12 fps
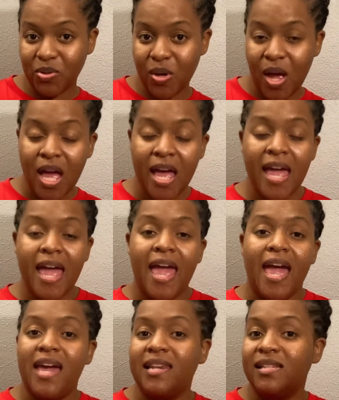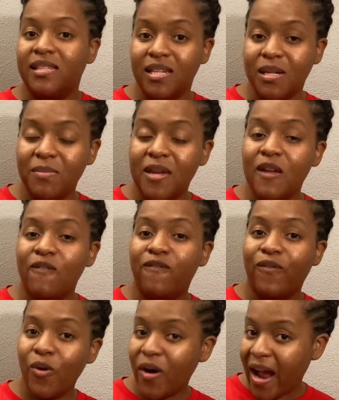and it took me
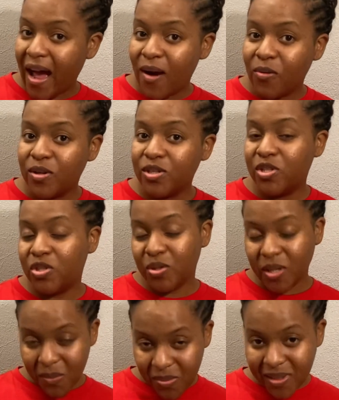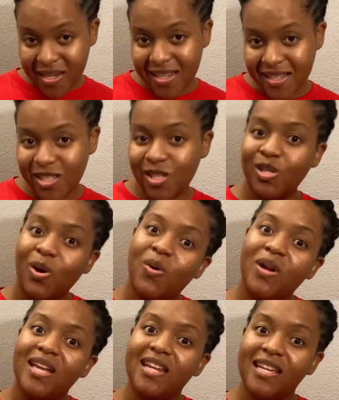4 hours to complete, so
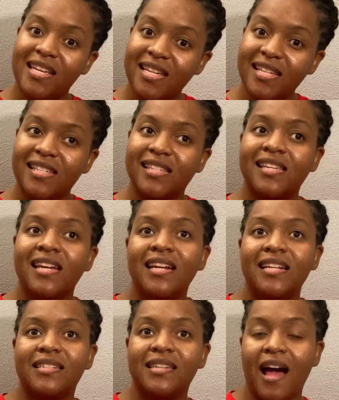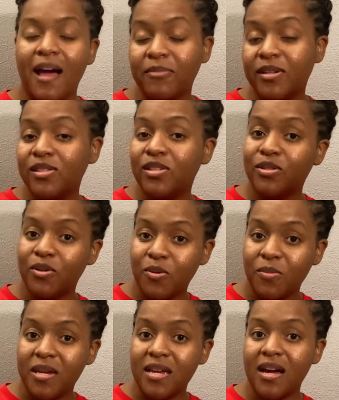it is time
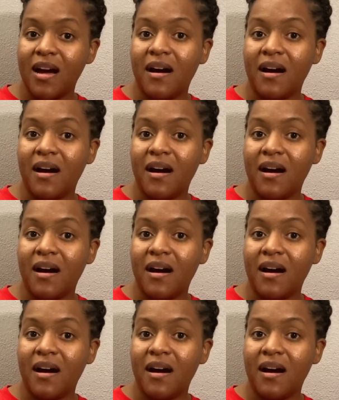consuming.